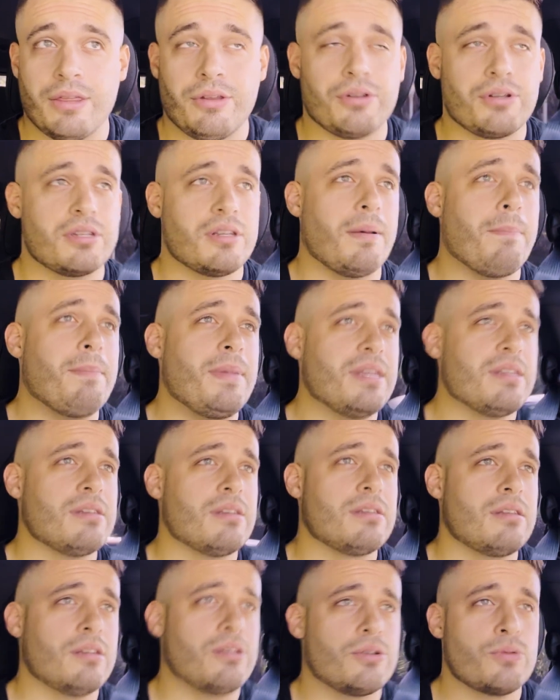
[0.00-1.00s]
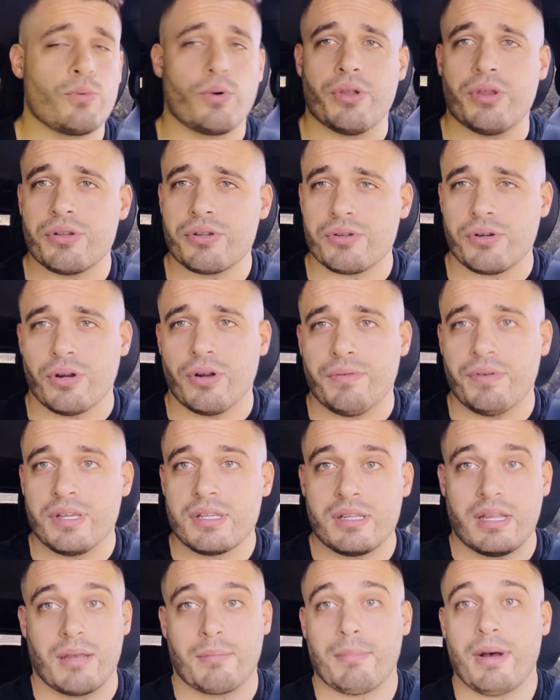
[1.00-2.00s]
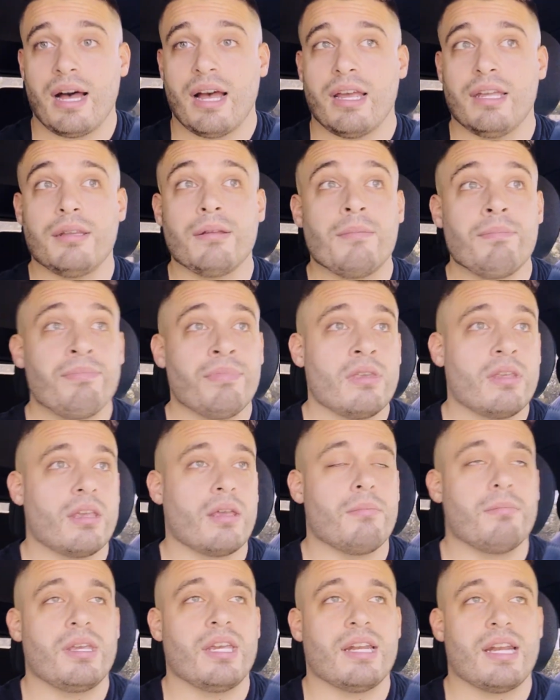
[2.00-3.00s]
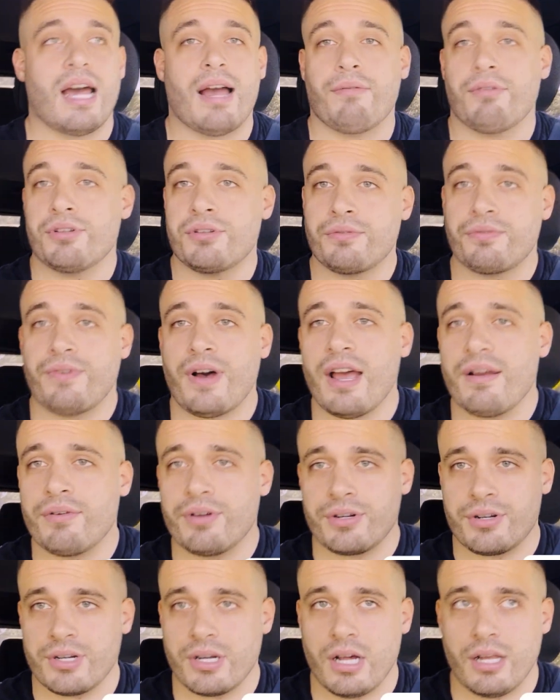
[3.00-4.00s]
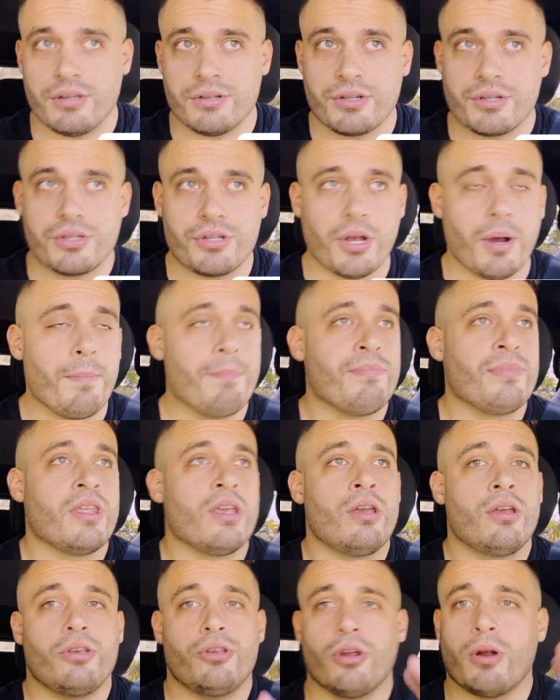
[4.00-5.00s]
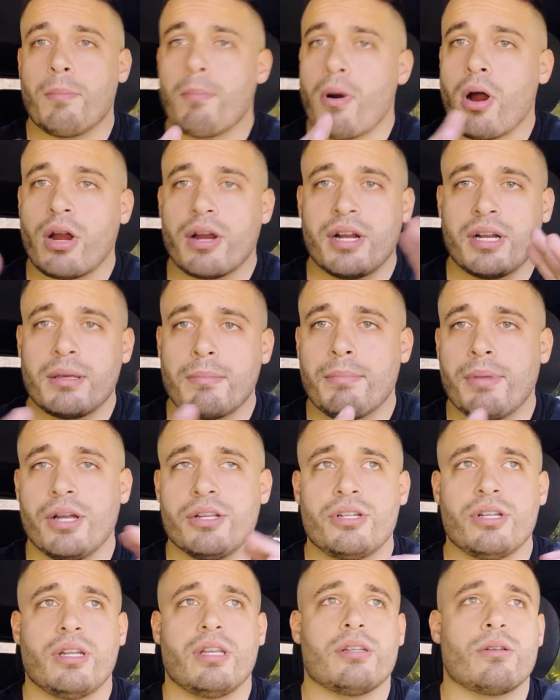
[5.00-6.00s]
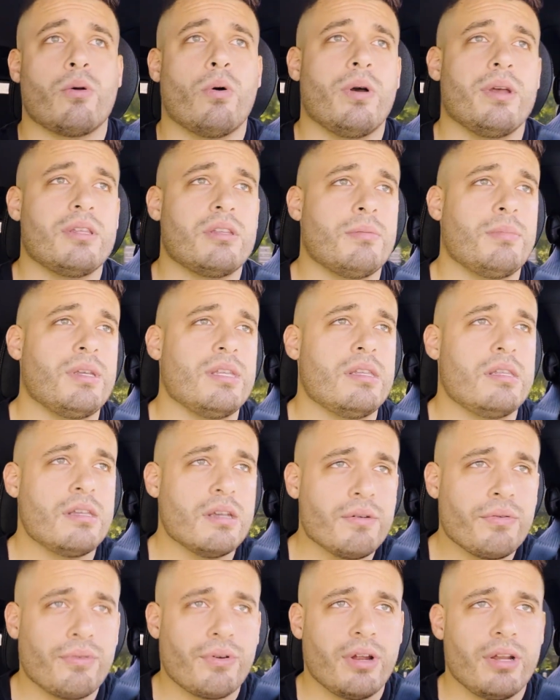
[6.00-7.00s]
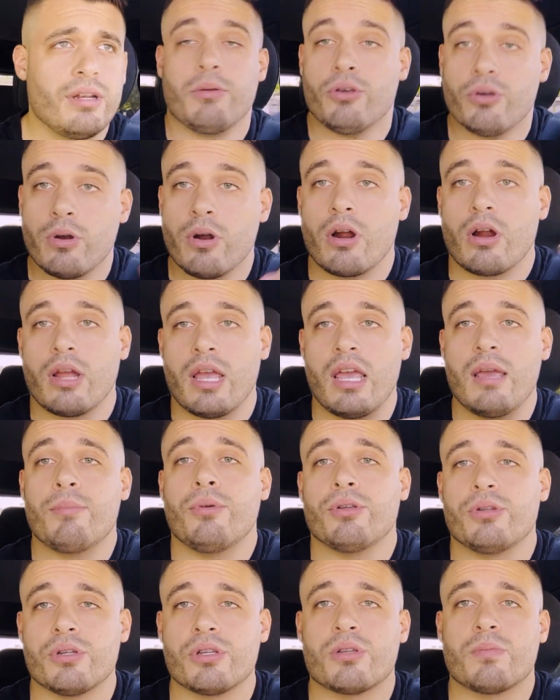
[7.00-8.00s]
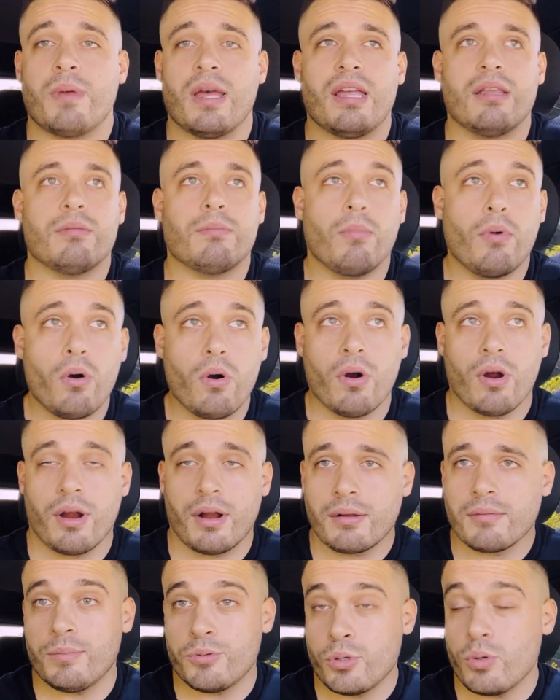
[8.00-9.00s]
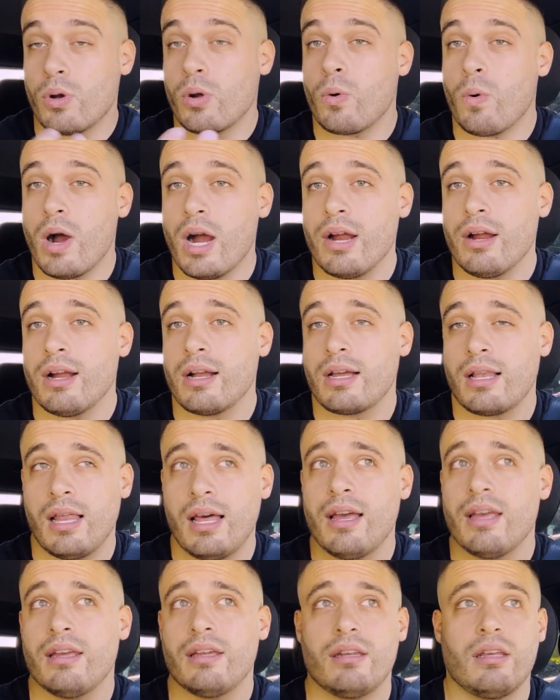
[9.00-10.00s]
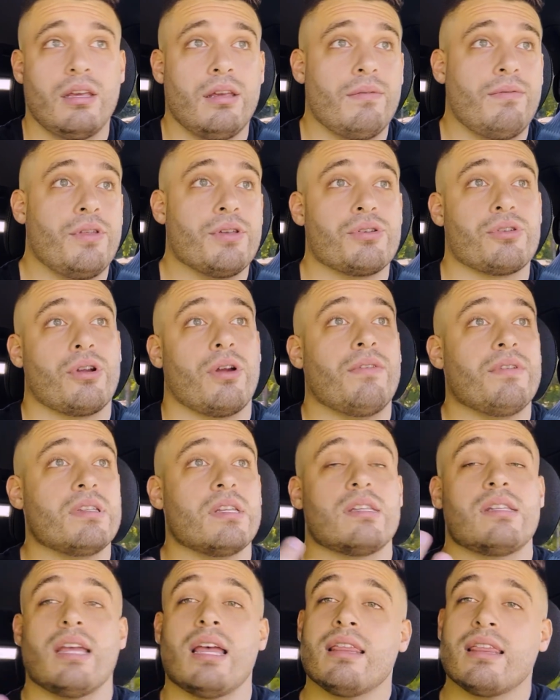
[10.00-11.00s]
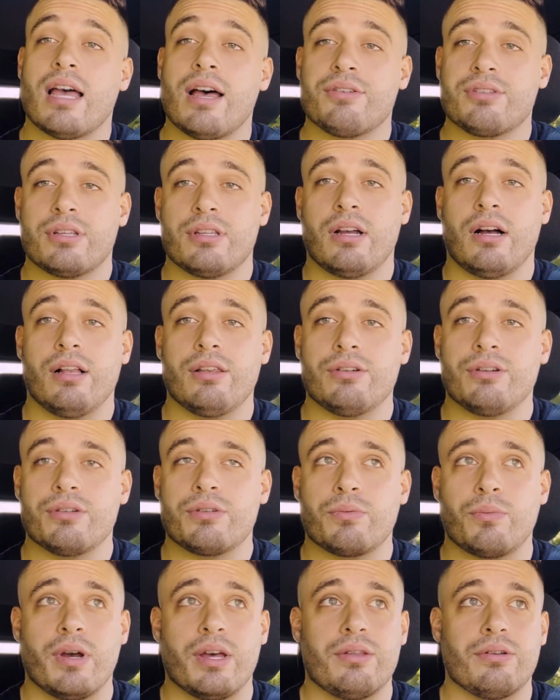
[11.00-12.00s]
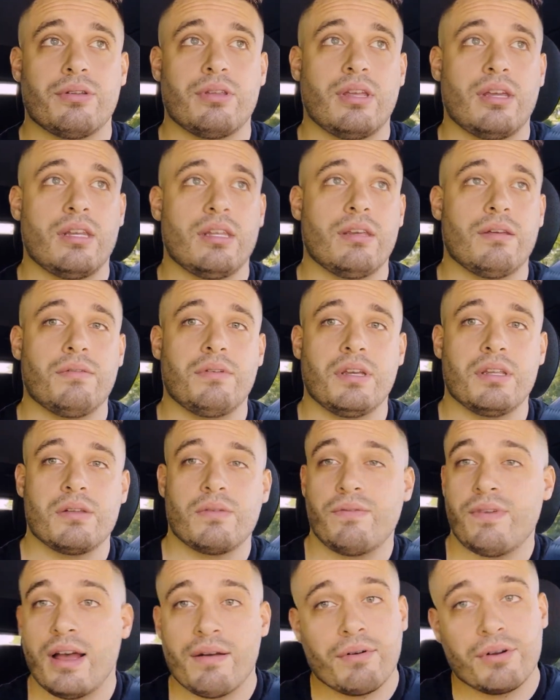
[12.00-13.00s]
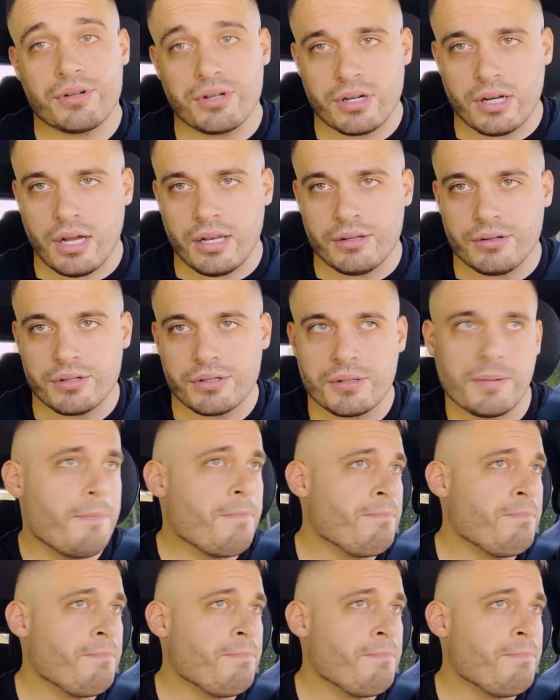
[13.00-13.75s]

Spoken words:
there's some businesses where the service, like mine, can be an average of $500. So your marketing budget is going to be different. You are able to spend more to acquire a client if the service is $10,000 rather than if it's $500.